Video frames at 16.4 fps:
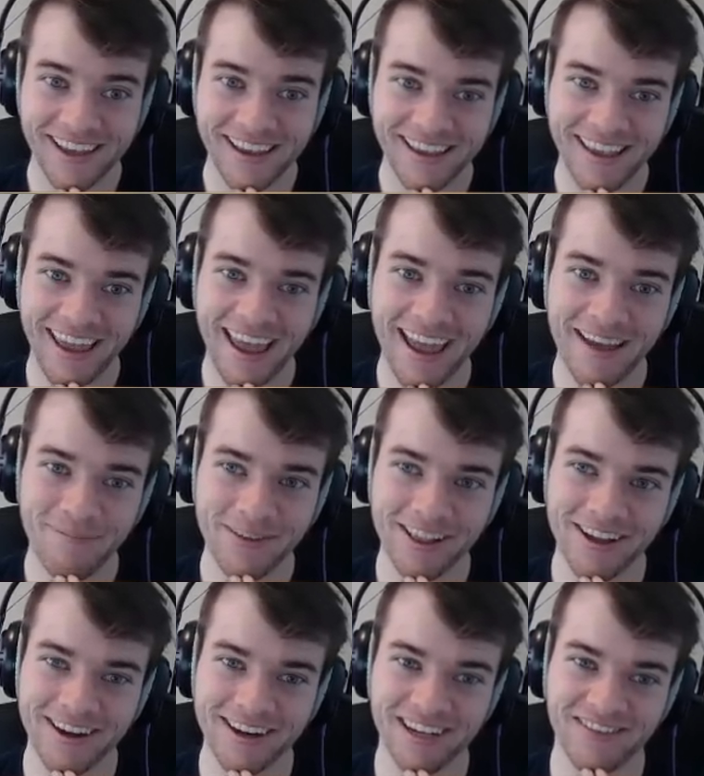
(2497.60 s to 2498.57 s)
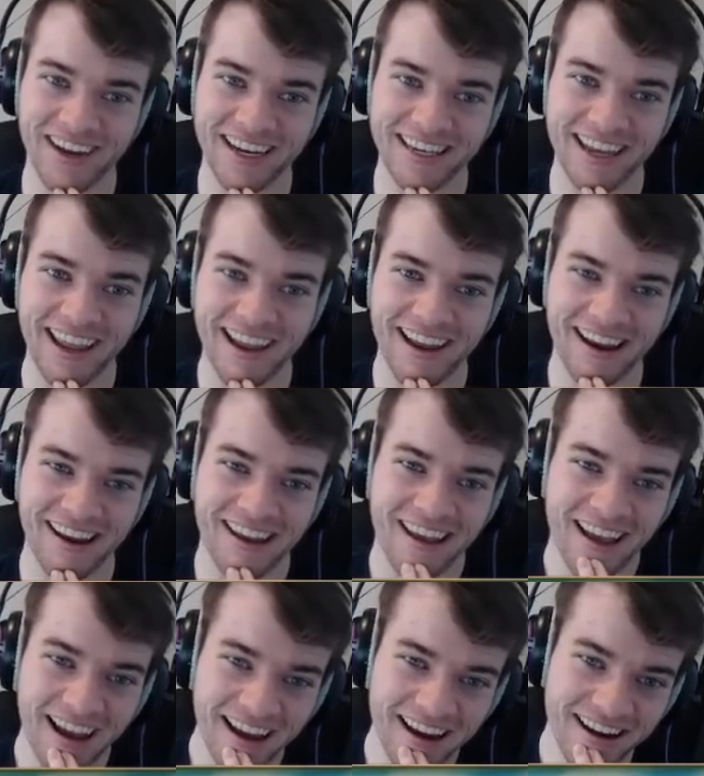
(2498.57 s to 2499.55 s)
Yeah, it belonged to my dad.
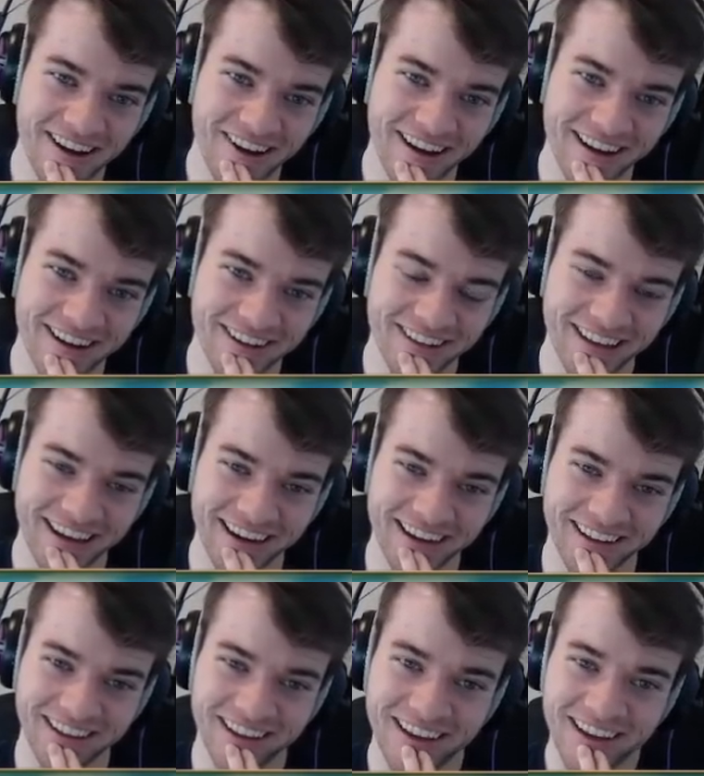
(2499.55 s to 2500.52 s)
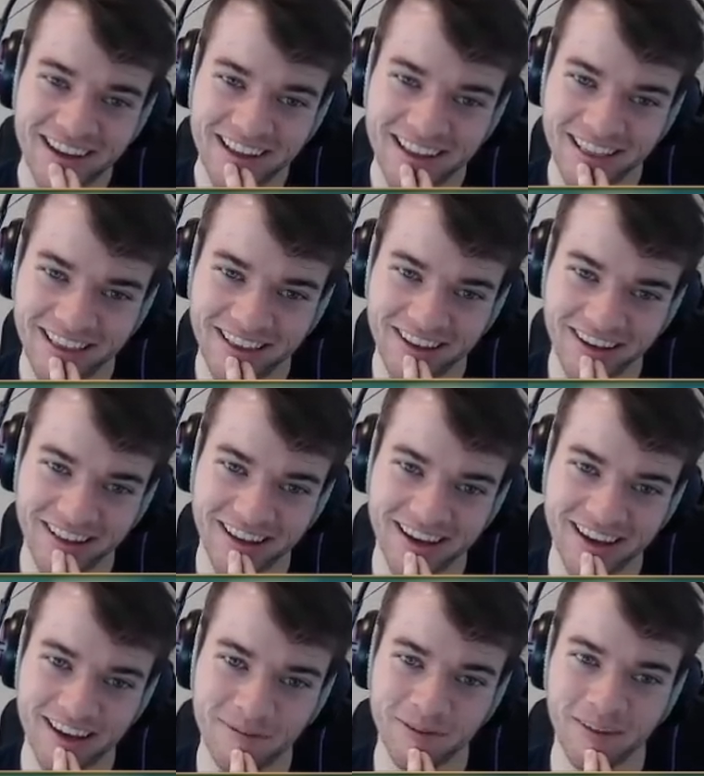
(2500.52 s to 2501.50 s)
I know I don't like it look
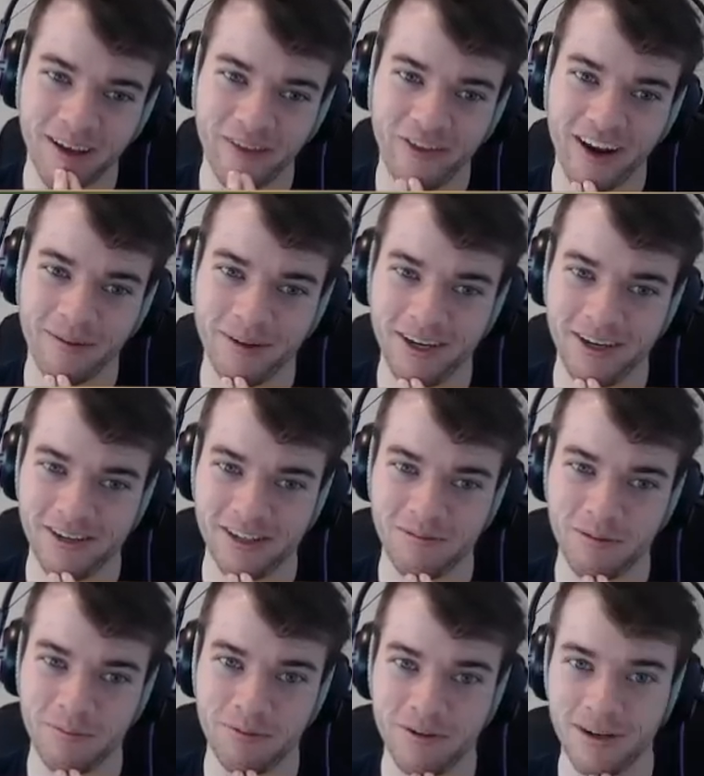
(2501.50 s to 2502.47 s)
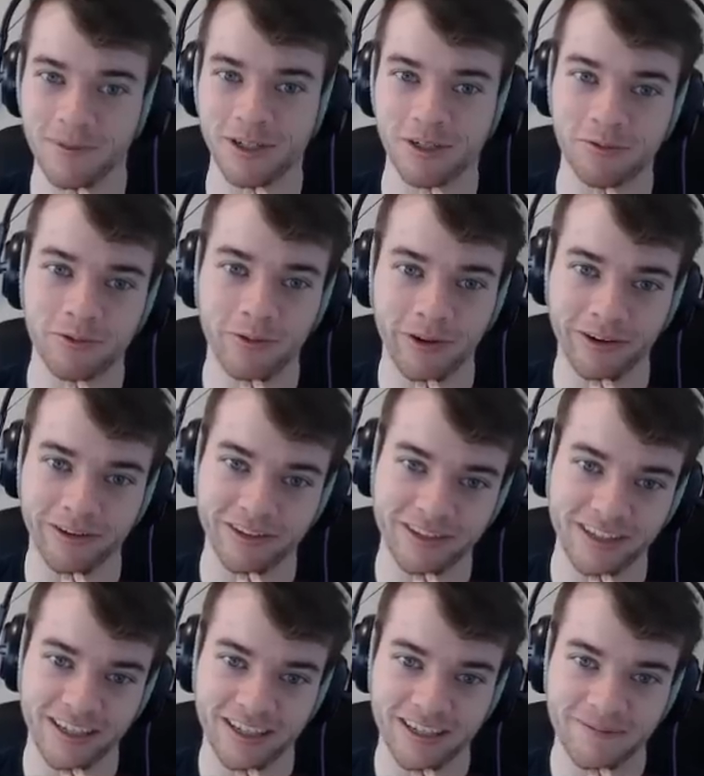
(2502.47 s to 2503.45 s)
like it, but my family used to be pretty much
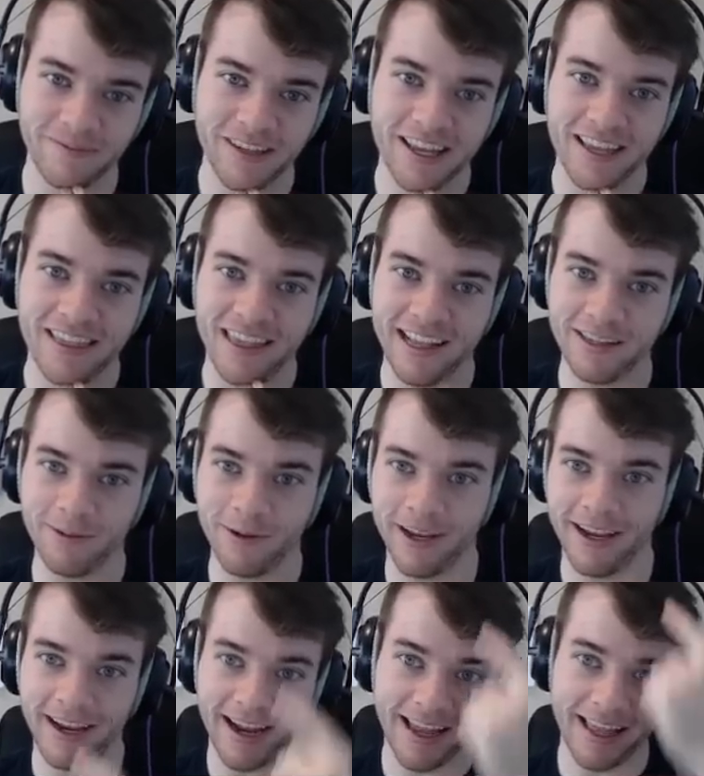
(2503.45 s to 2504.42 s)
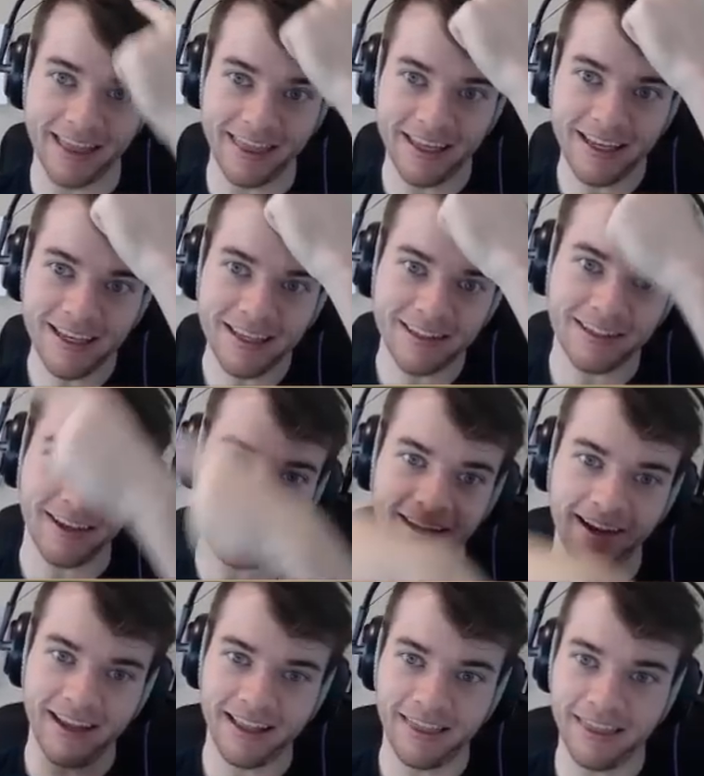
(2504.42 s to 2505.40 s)
royalty. That's why I got this, I
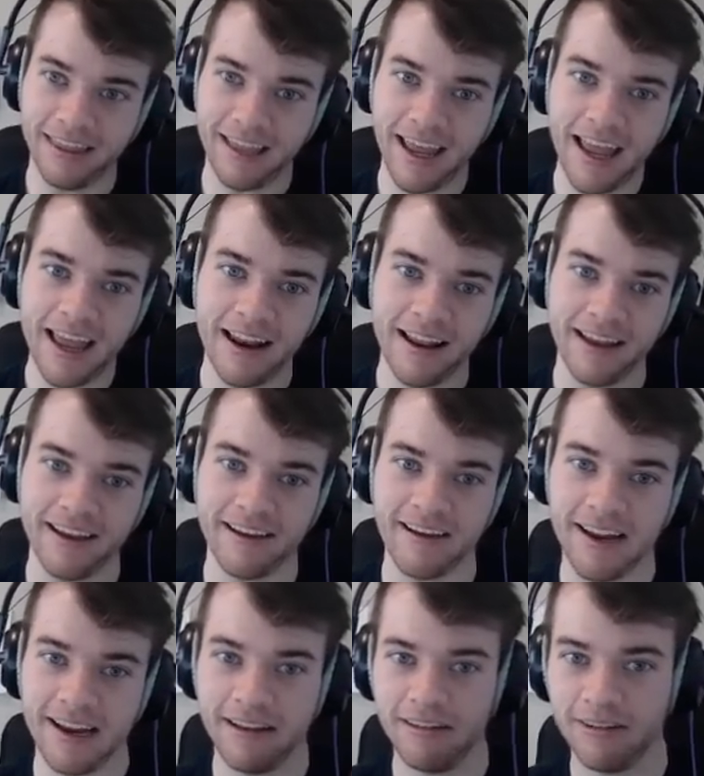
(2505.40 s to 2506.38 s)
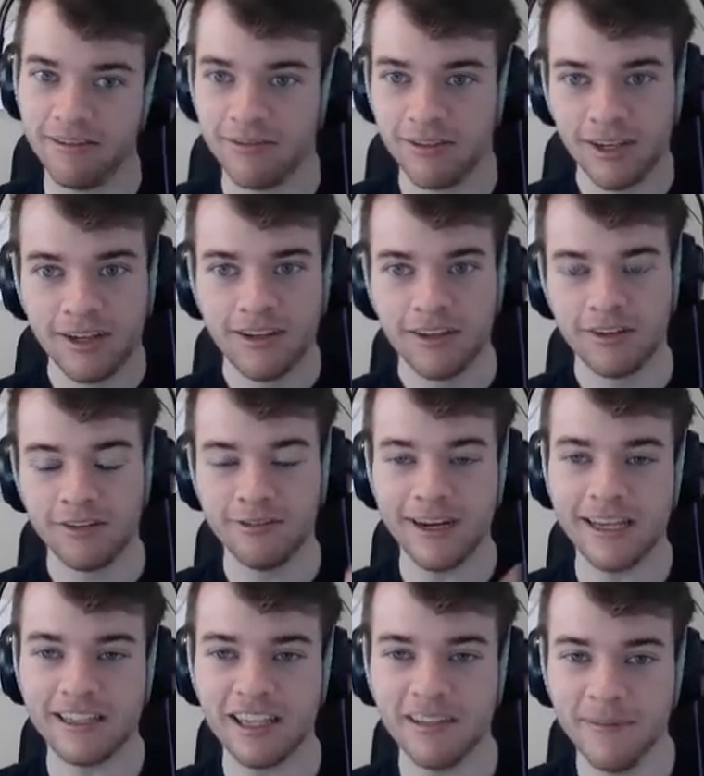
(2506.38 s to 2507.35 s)
got that, I got this
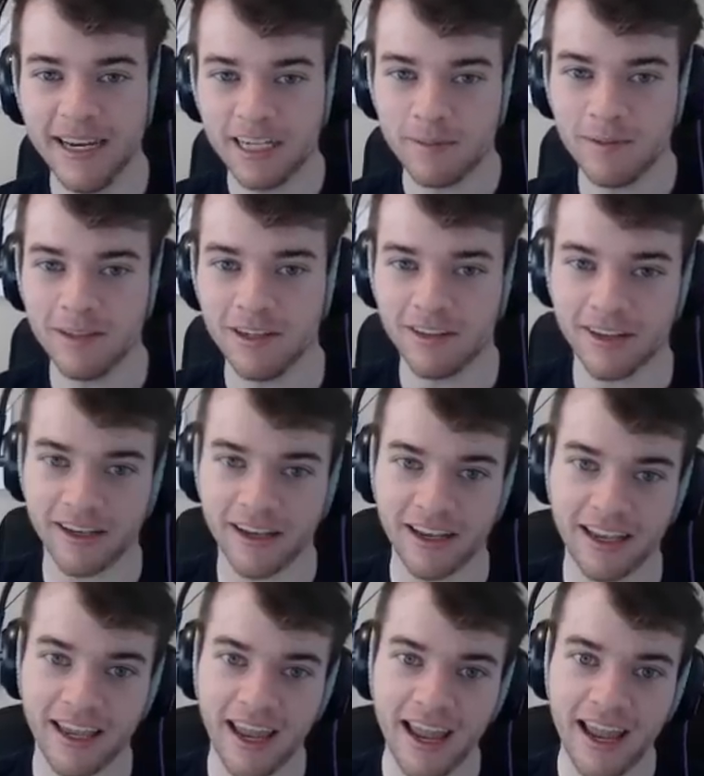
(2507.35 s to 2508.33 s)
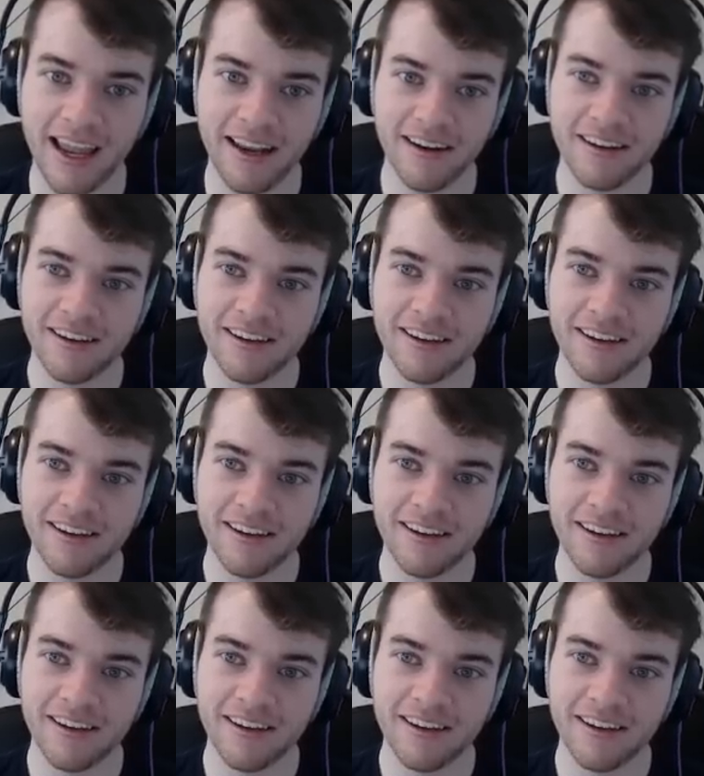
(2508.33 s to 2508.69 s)
dress that makes me look like a cat.